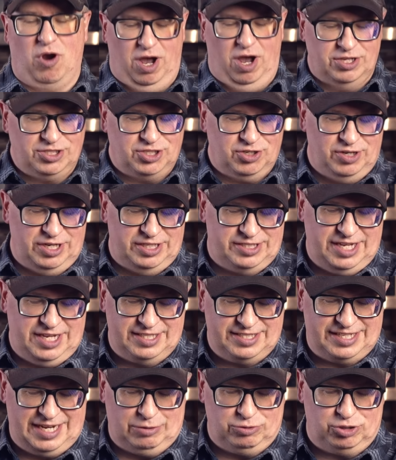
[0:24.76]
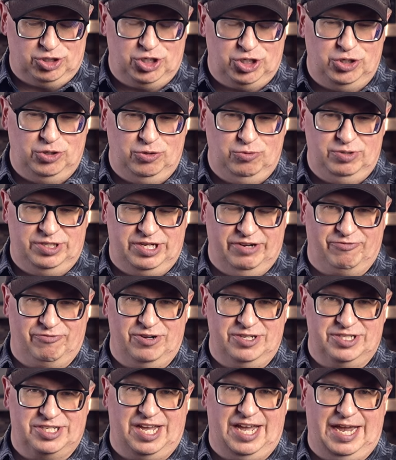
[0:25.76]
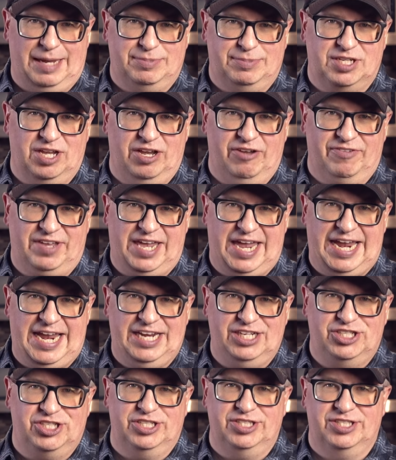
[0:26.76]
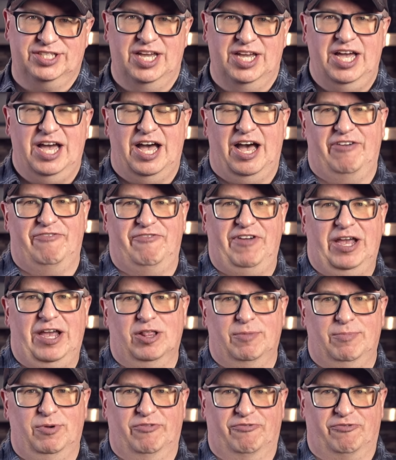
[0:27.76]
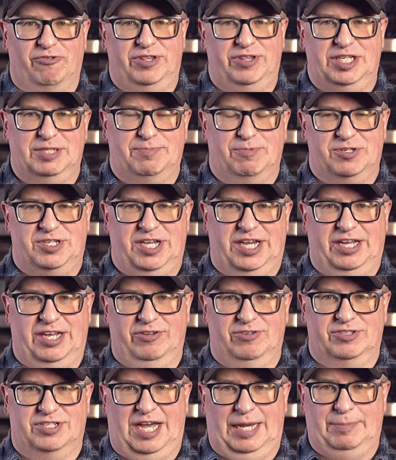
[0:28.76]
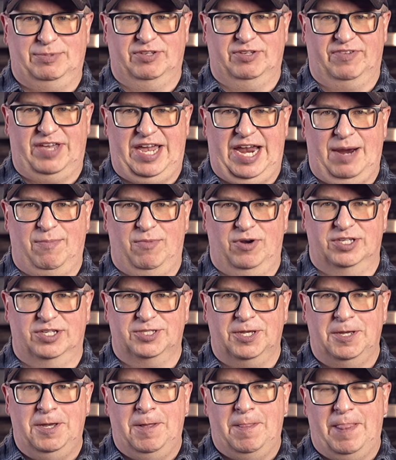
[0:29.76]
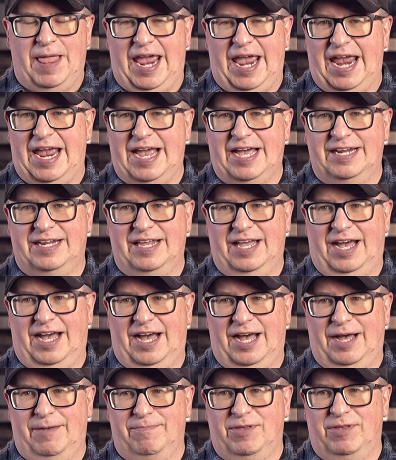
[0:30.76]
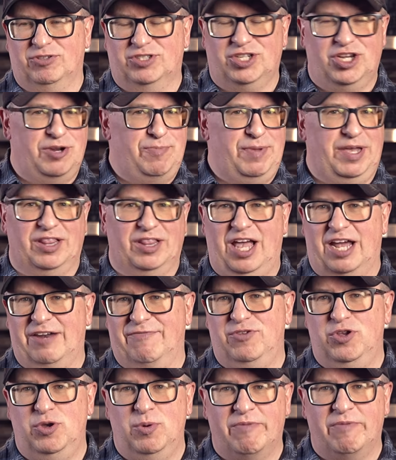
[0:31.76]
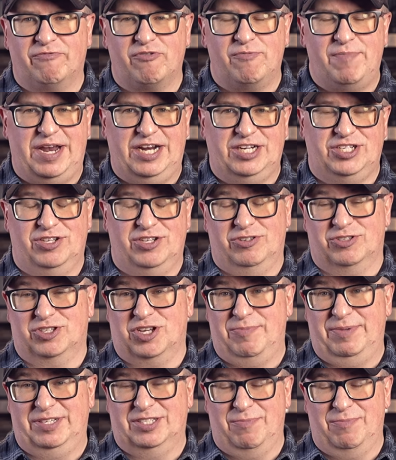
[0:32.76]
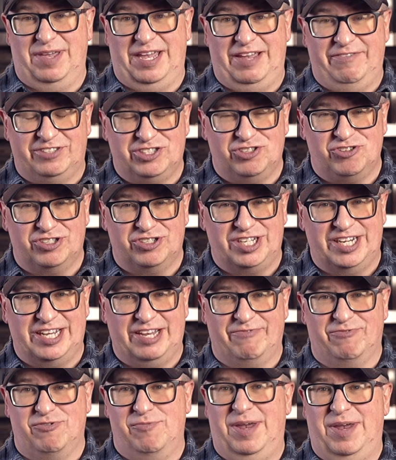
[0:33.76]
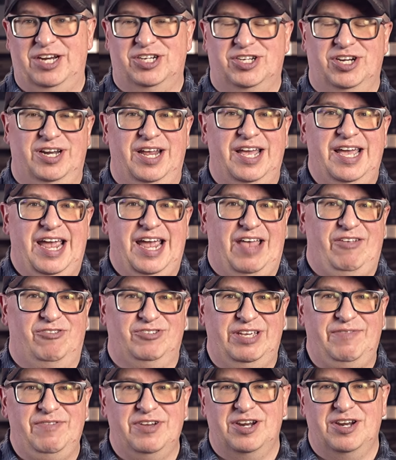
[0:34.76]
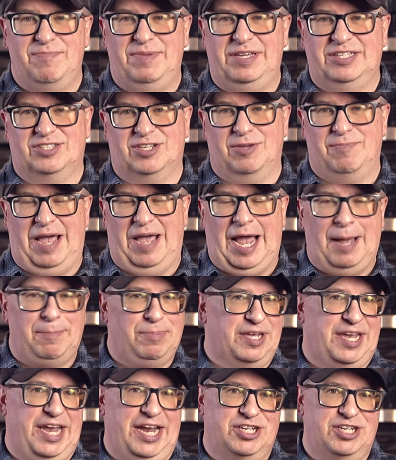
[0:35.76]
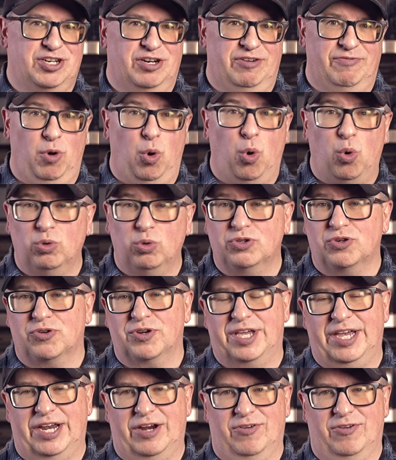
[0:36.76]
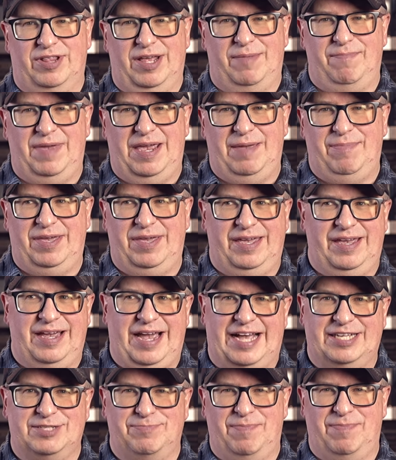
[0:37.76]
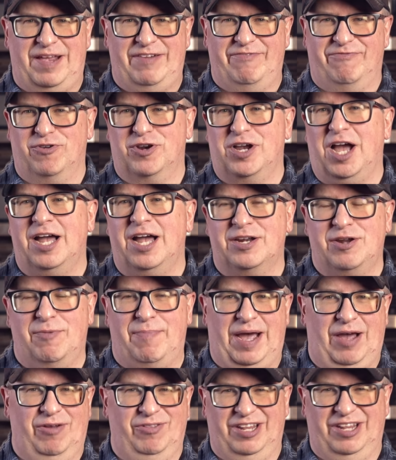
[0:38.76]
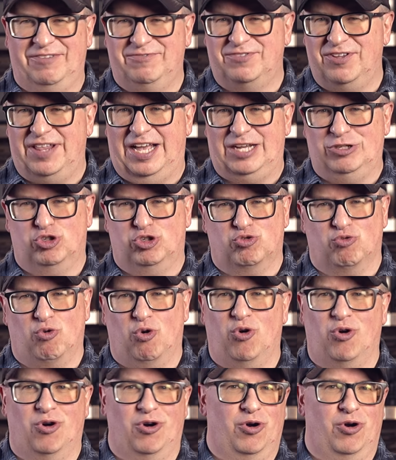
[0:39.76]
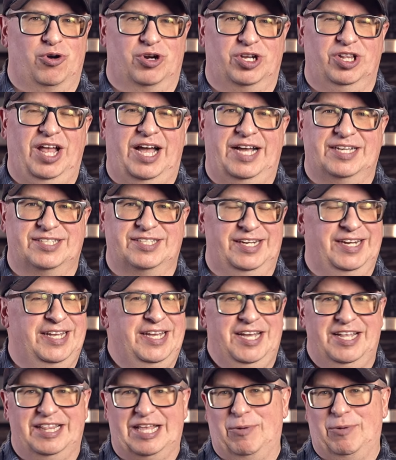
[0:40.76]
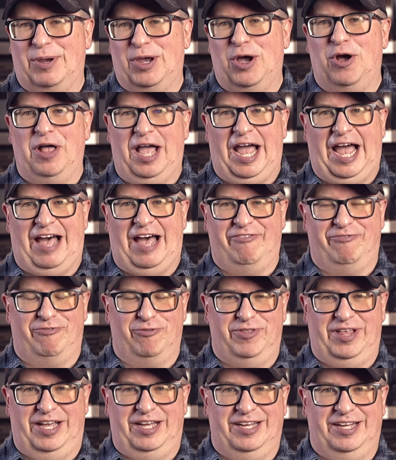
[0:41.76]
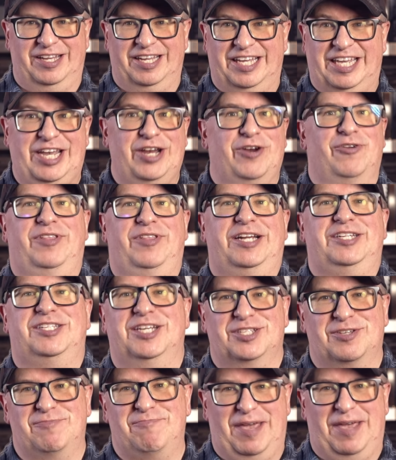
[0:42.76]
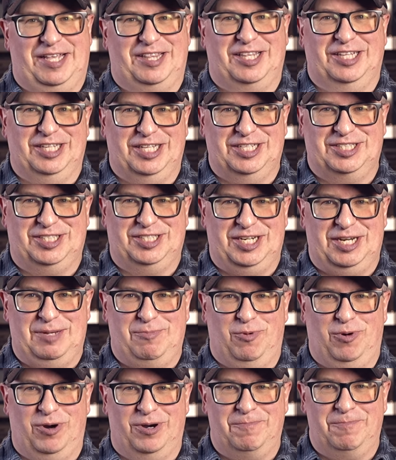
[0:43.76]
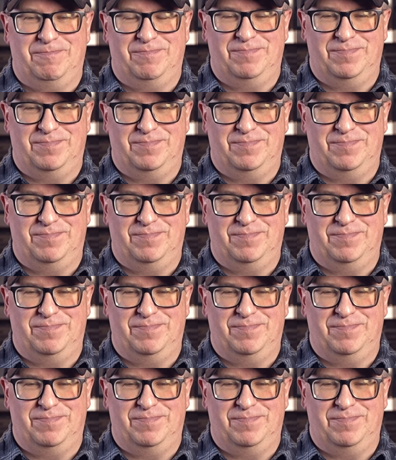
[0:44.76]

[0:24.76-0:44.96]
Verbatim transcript: We're also going to test out two different types of cages available for these particular types of cameras. And there's going to be a lot of new information, there's going to be some interesting information, and there's even going to be some application of older gear that maybe has been forgotten about, left in that drawer or closet that we all have for the gear that doesn't make the list anymore.